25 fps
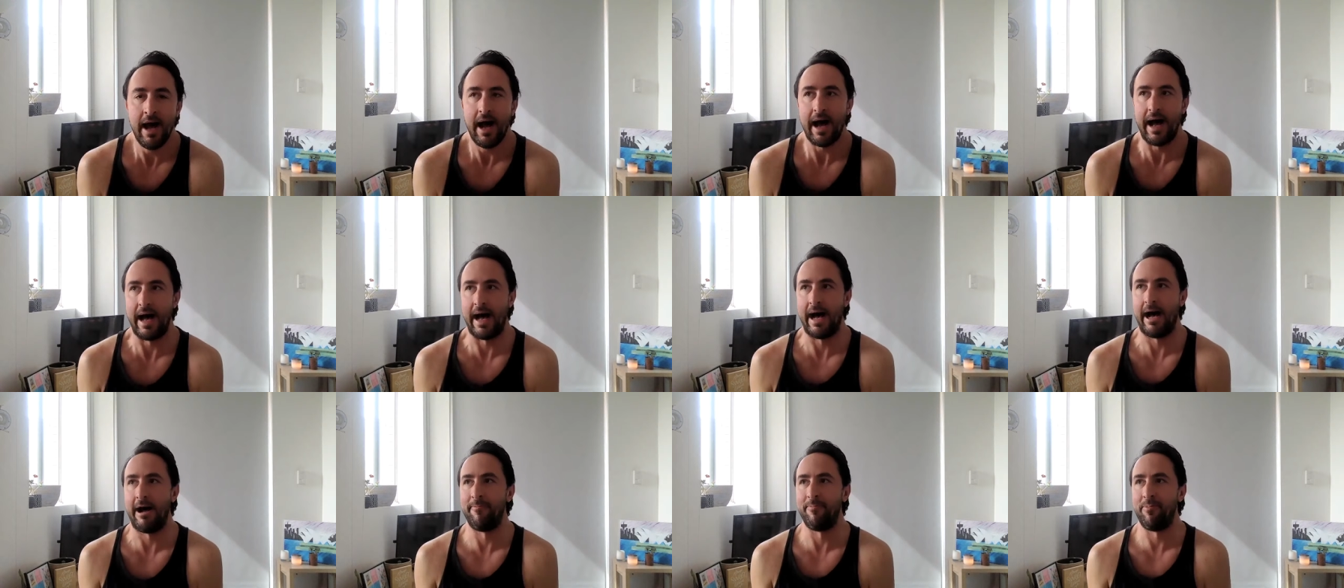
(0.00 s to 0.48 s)

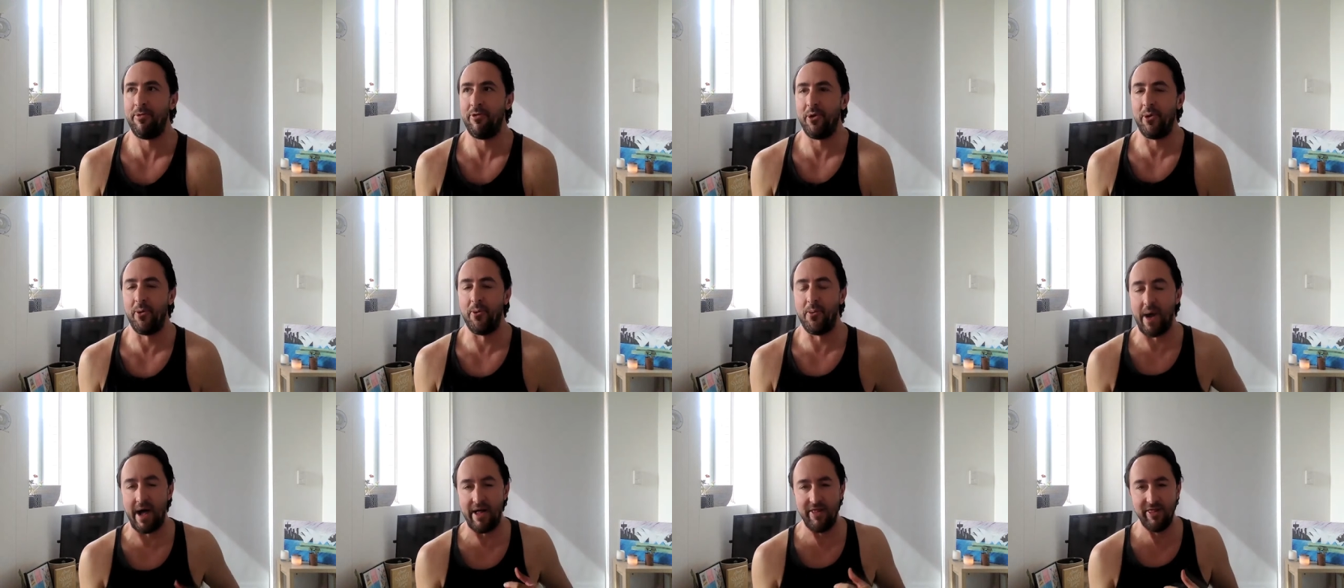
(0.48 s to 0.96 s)

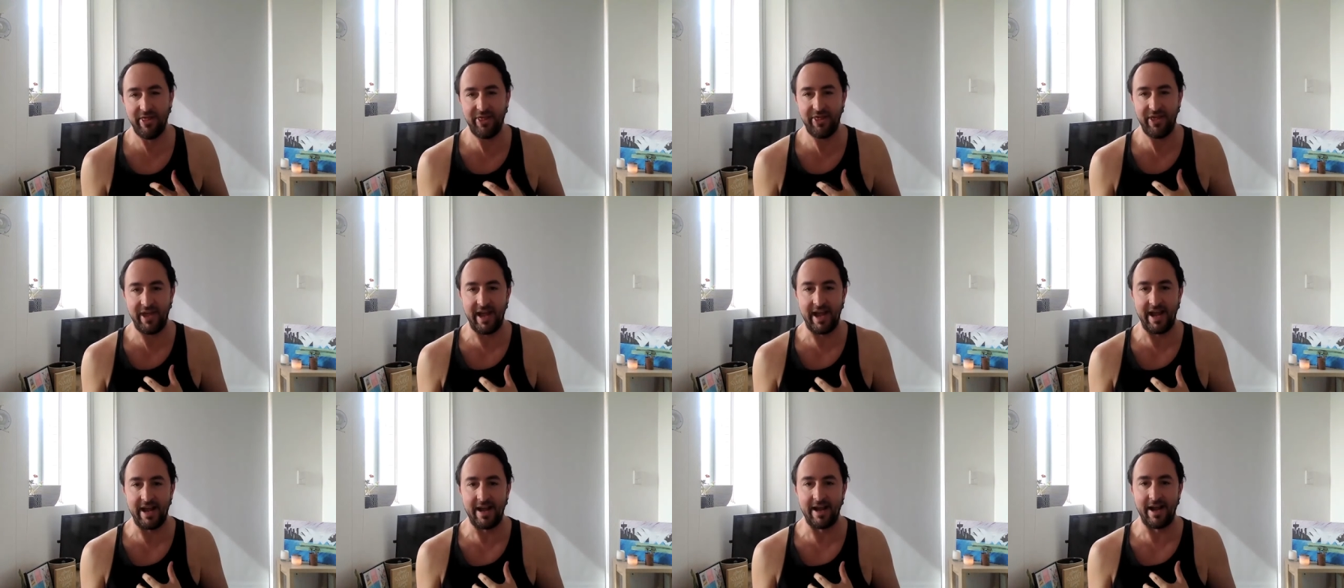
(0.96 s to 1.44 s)
The one
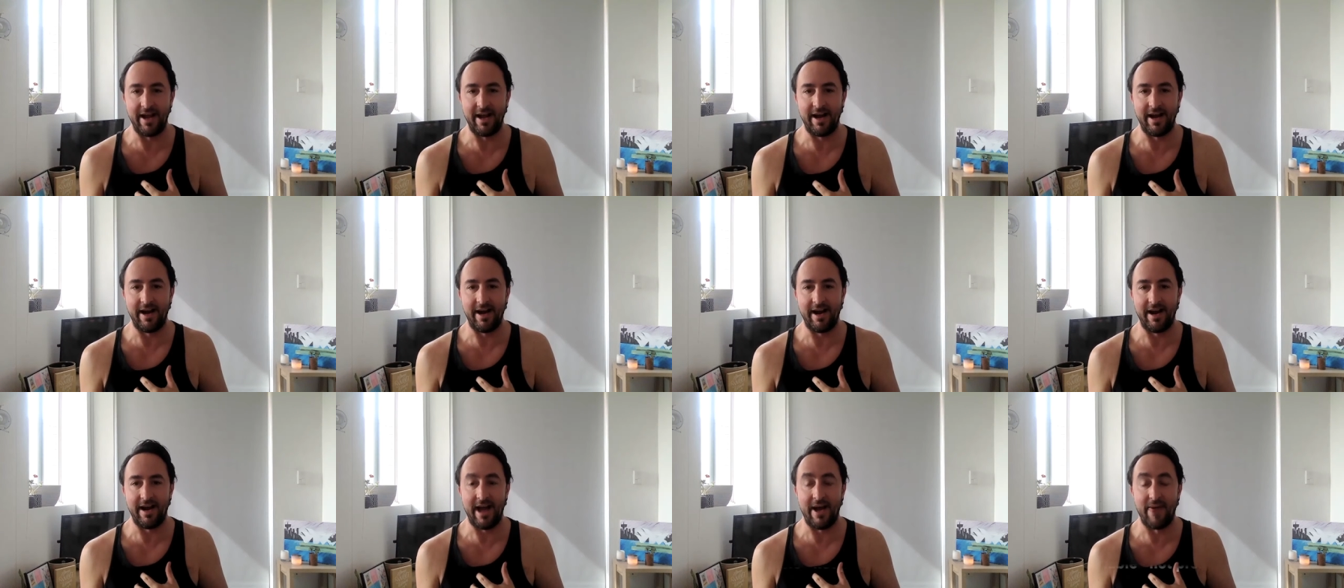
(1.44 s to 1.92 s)
thing,
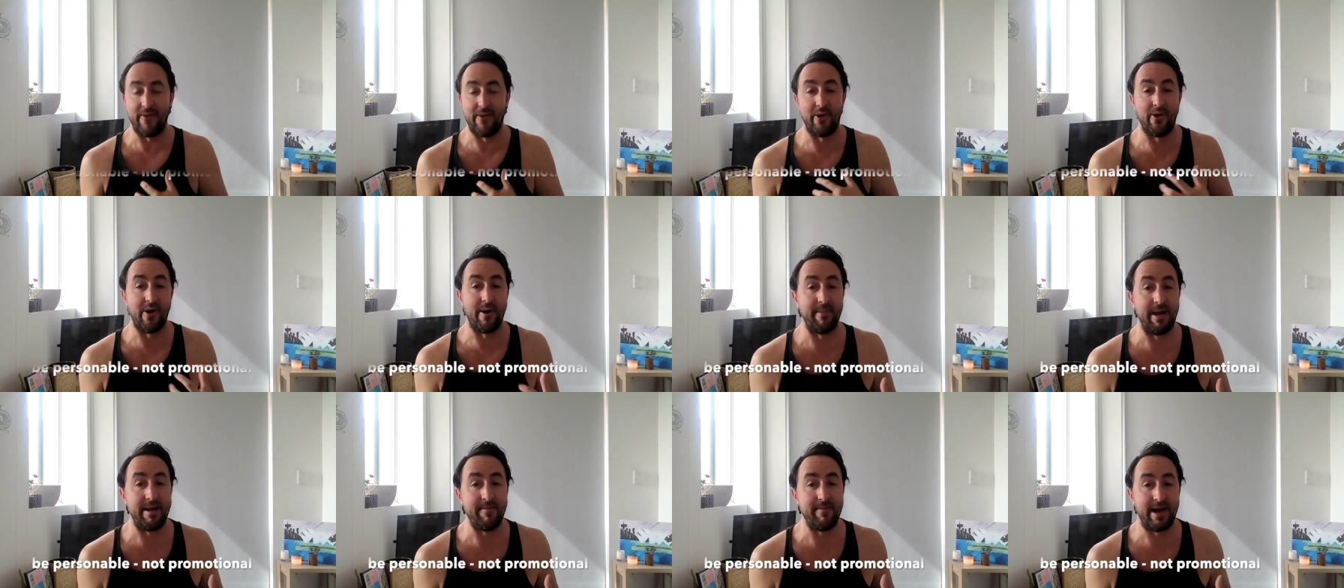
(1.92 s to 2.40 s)
now what do
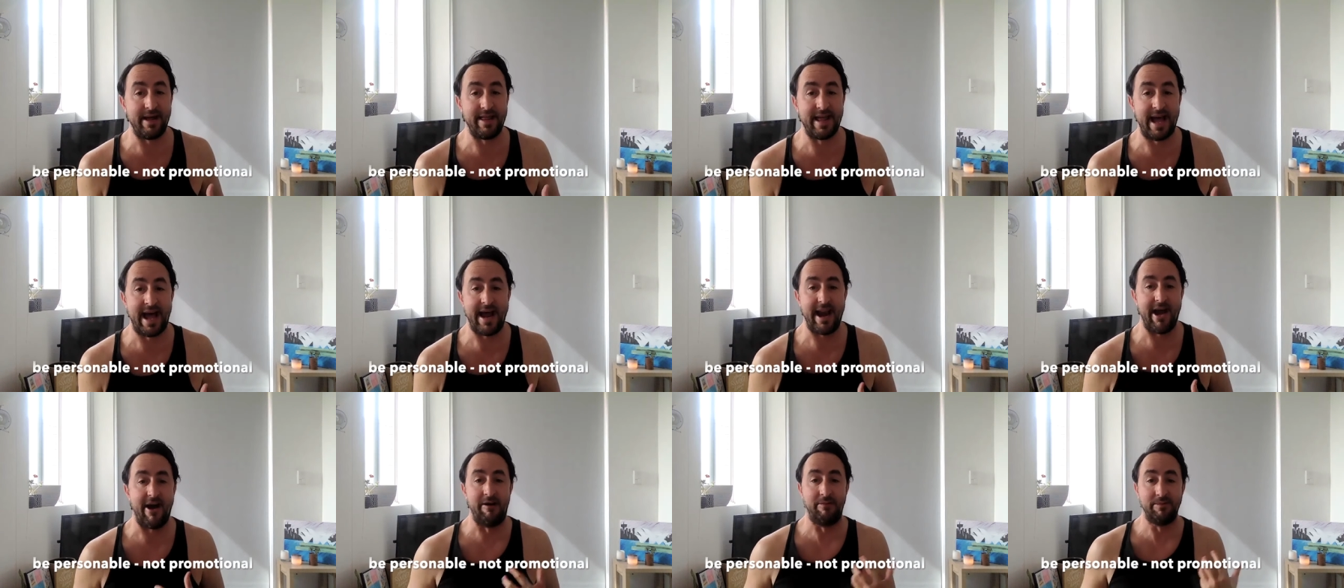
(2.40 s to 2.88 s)
I mean by
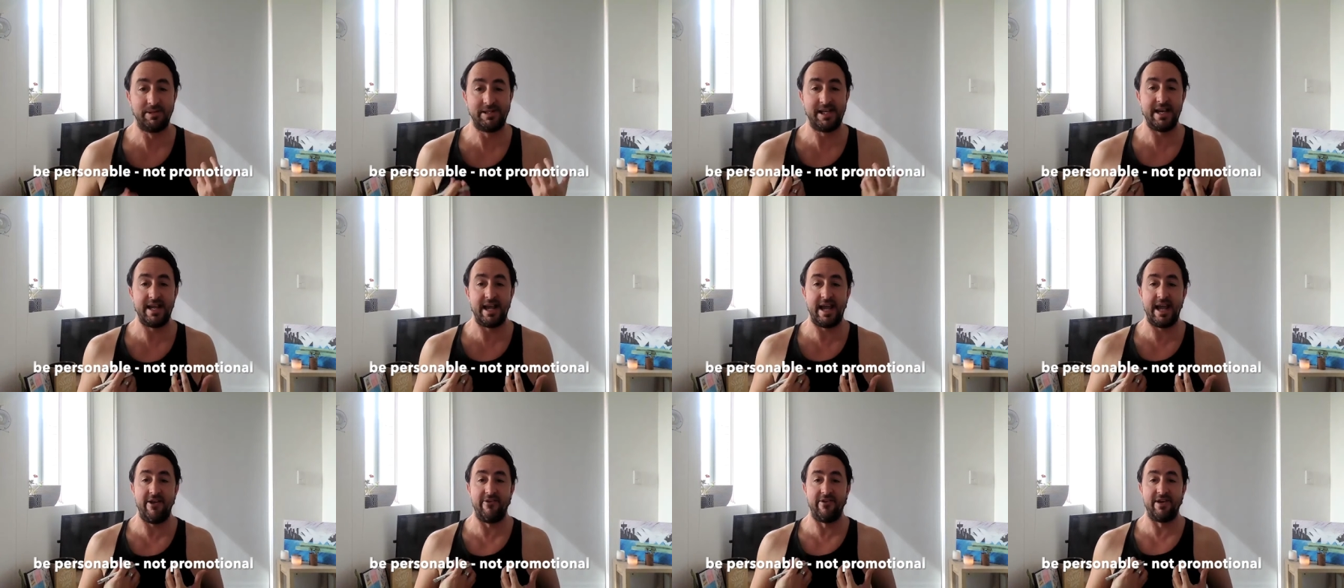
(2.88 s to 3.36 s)
that? I'm
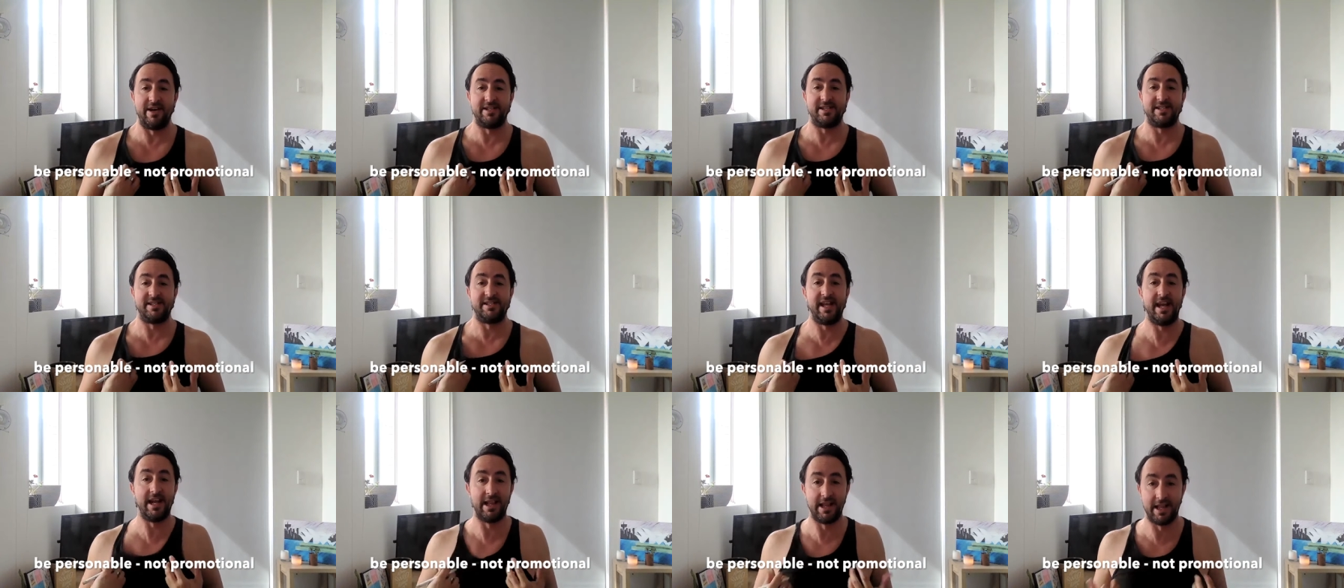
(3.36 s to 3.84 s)
sitting here in a
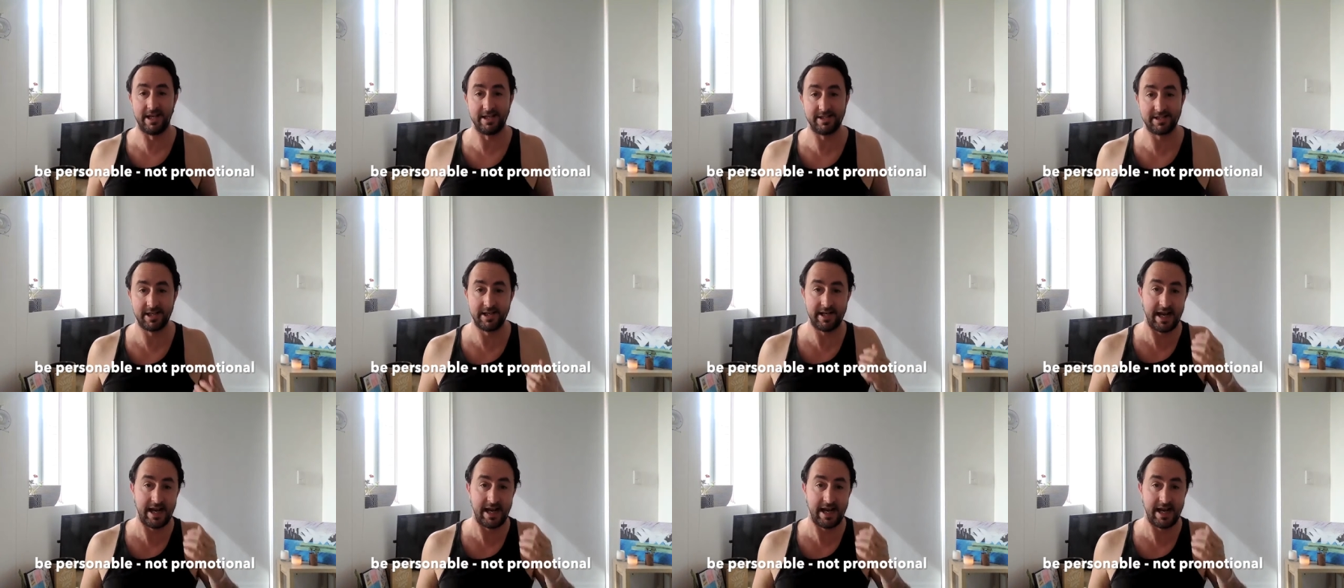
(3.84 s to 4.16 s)
singlet.